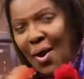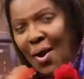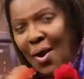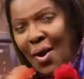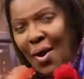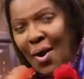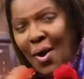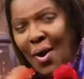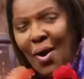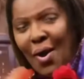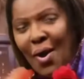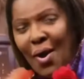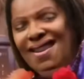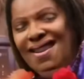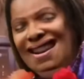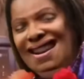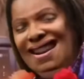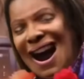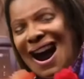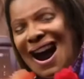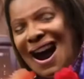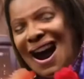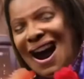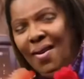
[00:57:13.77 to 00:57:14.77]
Oh, yeah.
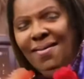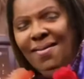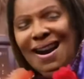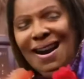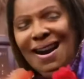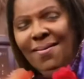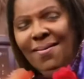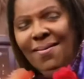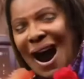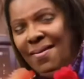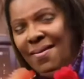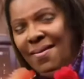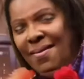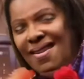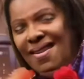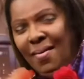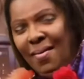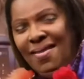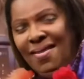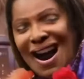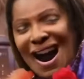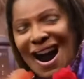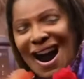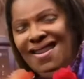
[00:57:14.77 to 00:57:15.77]
Rub that barbecue
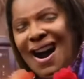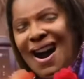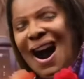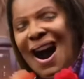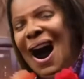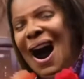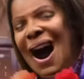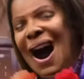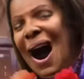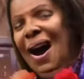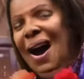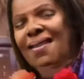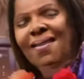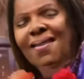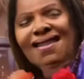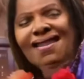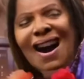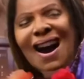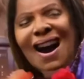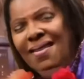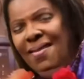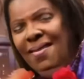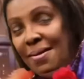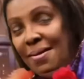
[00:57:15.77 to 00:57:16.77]
sauce all over my